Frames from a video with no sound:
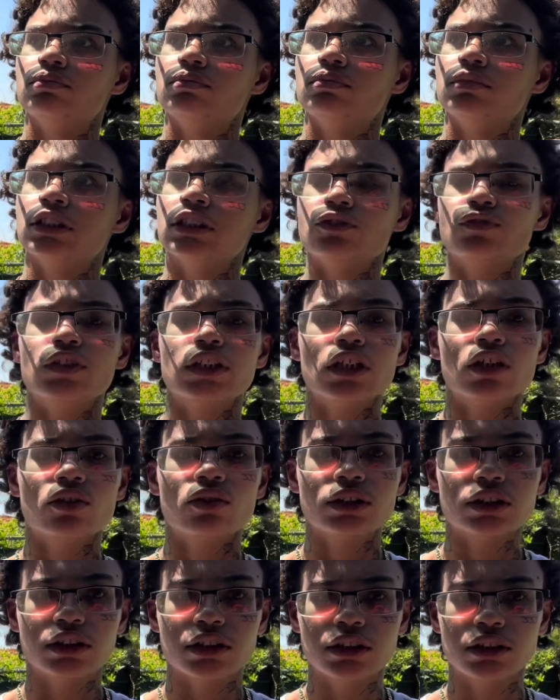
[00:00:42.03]
this video
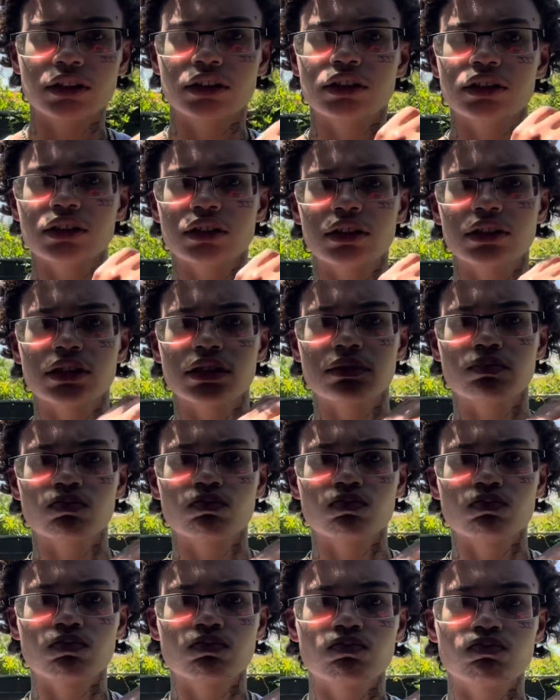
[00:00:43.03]
it's
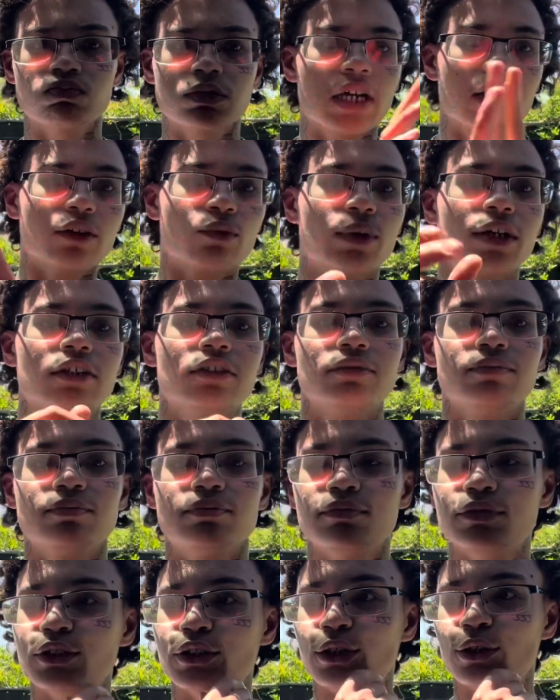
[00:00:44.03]
kind of random,
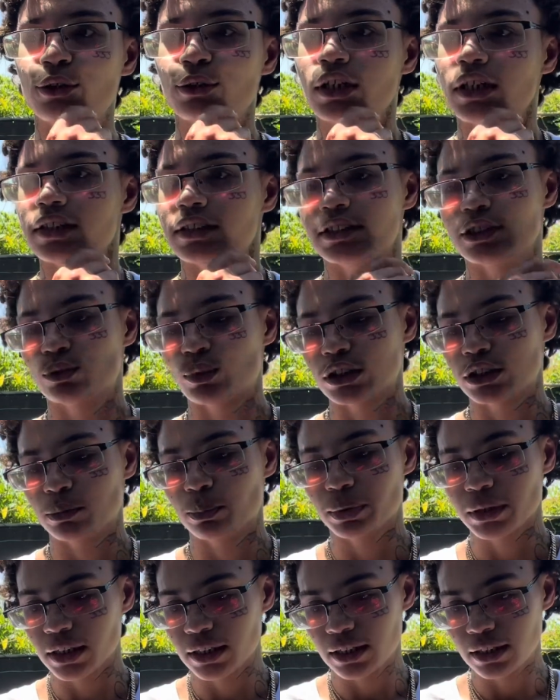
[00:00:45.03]
you know. This wasn't
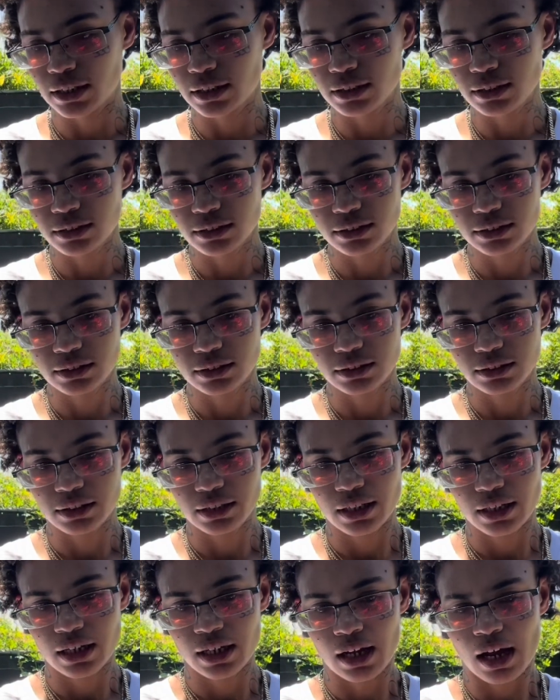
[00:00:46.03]
planned.
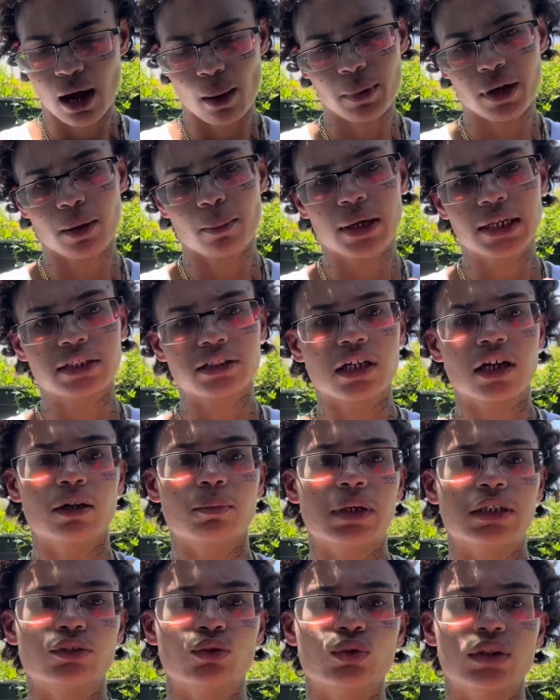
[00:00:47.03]
I mean, I might have thought
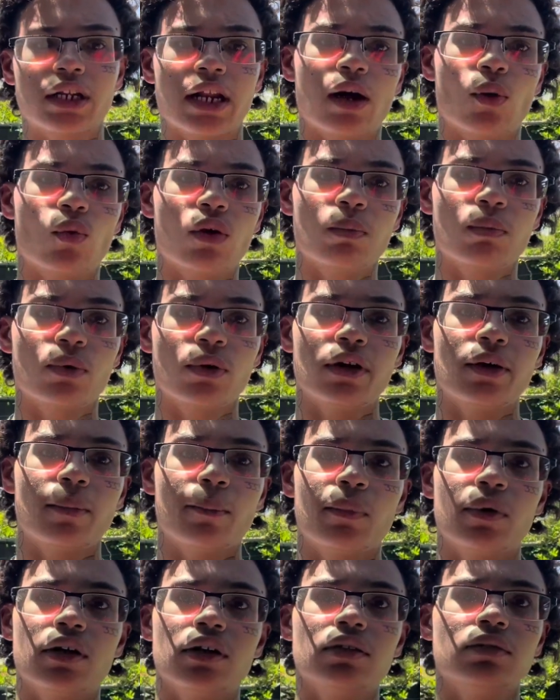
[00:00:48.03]
about doing it at one point,
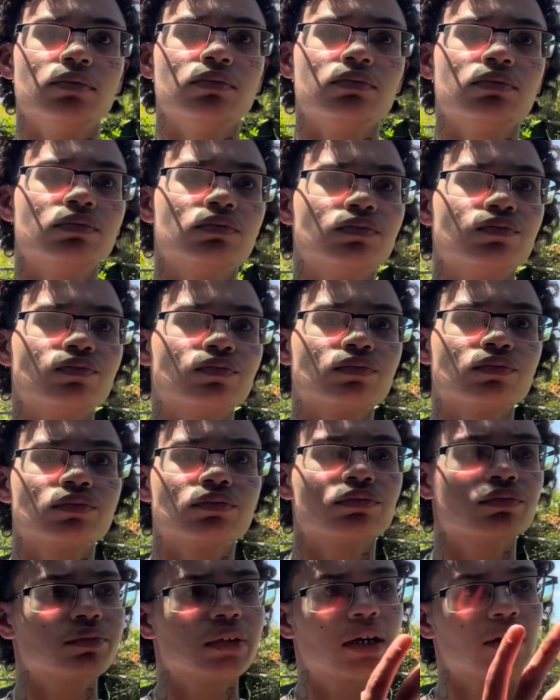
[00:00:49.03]
but
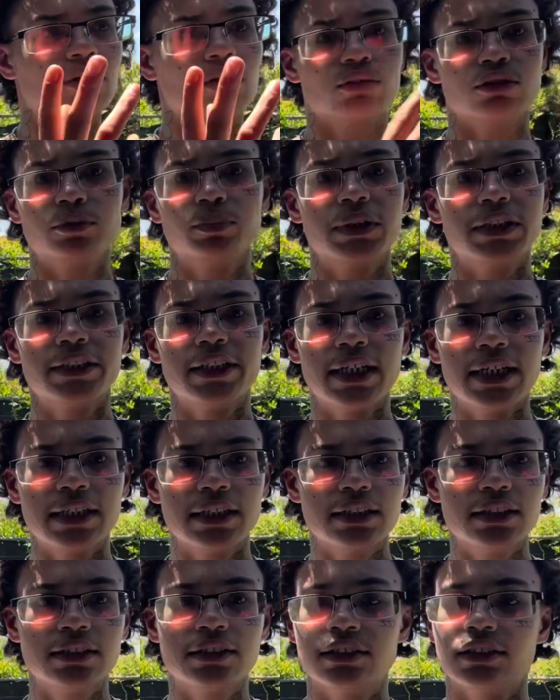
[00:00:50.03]
I don't know. It's been
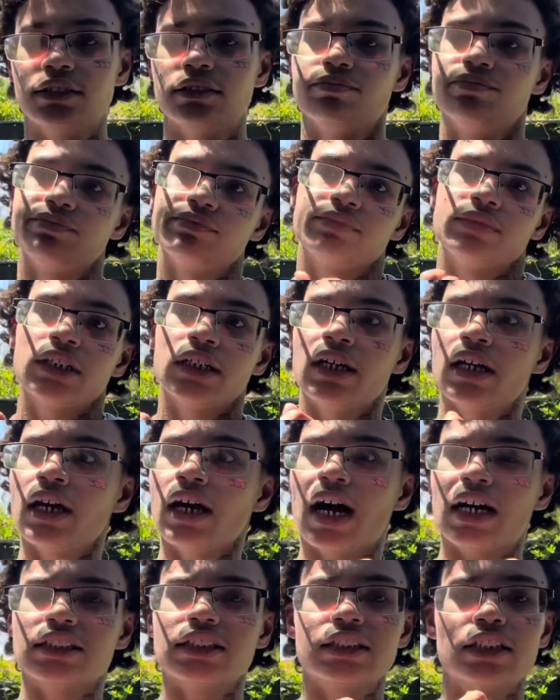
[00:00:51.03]
days, and
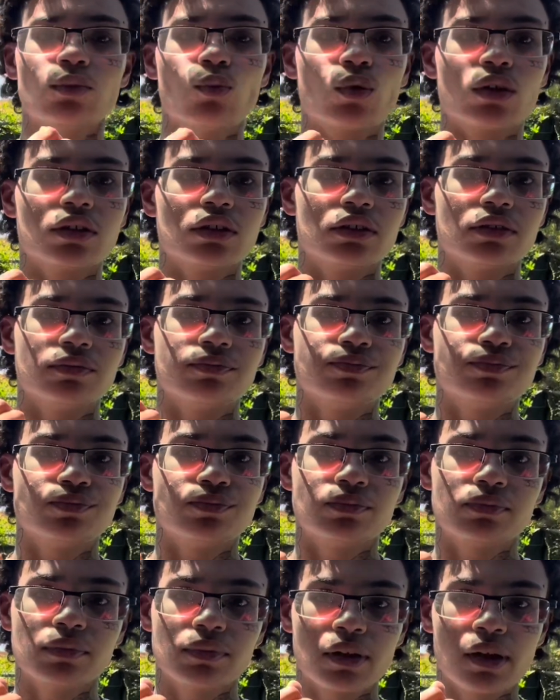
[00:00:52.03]
I just didn't want
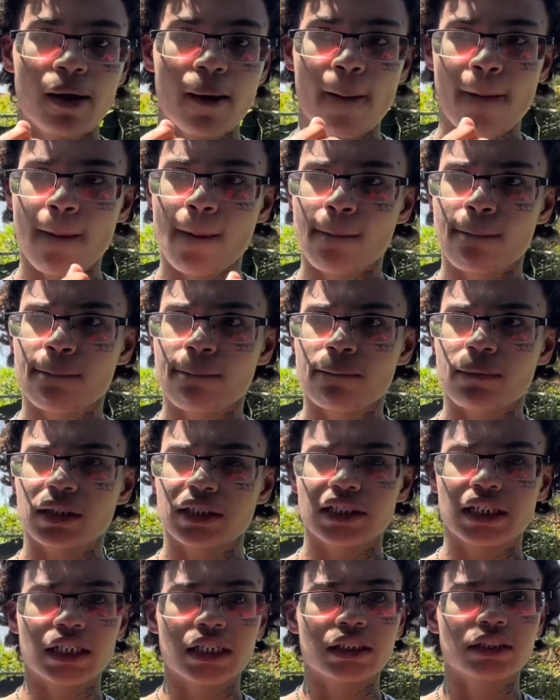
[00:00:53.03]
to
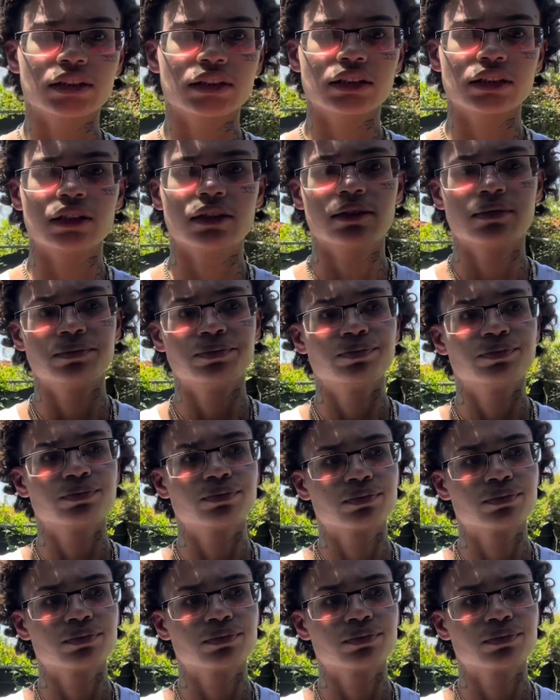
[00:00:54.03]
get into something